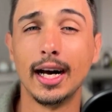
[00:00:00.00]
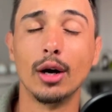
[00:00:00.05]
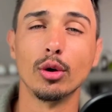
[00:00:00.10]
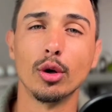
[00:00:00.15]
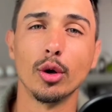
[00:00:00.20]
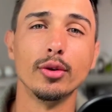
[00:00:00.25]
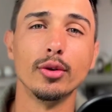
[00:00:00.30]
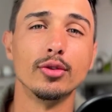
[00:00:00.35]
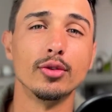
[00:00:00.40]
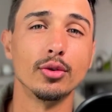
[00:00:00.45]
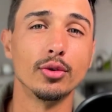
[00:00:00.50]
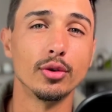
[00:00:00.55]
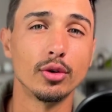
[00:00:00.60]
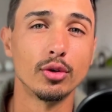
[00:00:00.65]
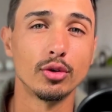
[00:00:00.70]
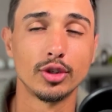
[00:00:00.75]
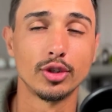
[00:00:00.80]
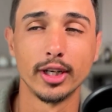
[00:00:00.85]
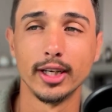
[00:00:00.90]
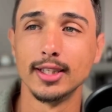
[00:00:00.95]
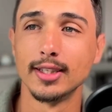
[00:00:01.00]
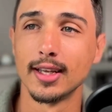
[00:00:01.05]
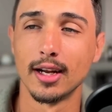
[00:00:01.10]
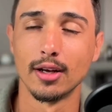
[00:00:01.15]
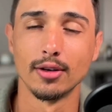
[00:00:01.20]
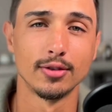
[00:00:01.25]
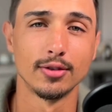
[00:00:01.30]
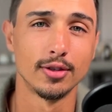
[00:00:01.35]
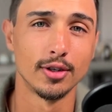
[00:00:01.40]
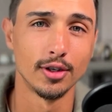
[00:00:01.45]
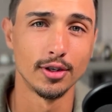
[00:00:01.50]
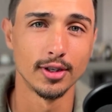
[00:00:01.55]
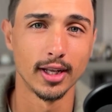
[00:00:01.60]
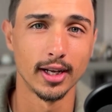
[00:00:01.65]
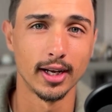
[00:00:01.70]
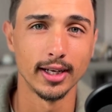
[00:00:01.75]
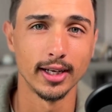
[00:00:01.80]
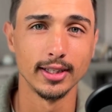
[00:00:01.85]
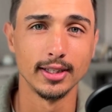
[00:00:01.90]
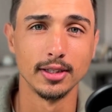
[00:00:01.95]
I'll go into Google Trends and I'll search
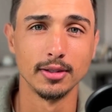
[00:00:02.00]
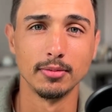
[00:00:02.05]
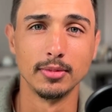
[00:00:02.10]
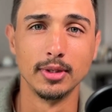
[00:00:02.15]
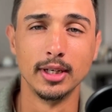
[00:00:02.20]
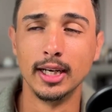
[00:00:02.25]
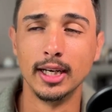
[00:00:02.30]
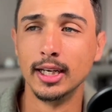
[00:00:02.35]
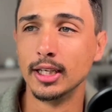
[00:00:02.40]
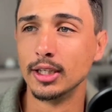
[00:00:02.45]
that item.